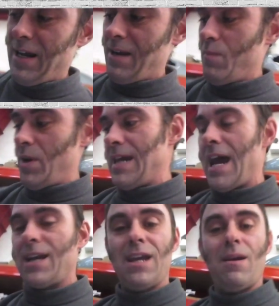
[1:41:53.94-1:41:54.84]
and my
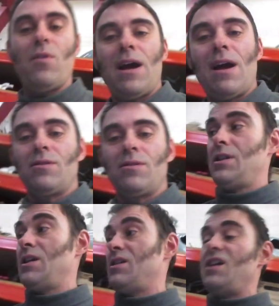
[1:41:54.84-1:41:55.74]
dad came around because
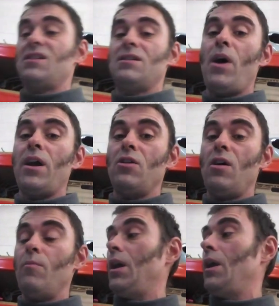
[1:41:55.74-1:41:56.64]
he, he's the biker
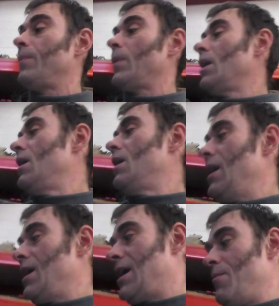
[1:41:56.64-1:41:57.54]
not me
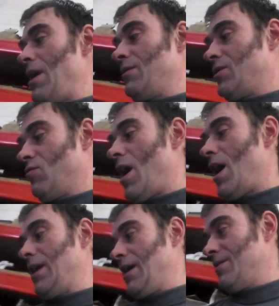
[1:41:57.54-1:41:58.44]
he came around to
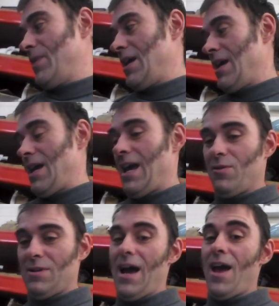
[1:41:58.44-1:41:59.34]
ride it he
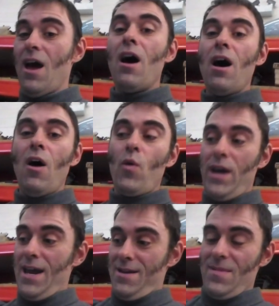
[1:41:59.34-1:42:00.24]
was like
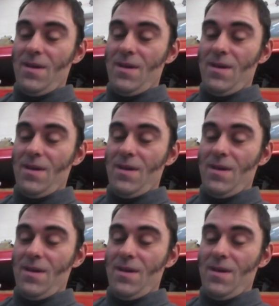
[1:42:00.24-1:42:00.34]
okay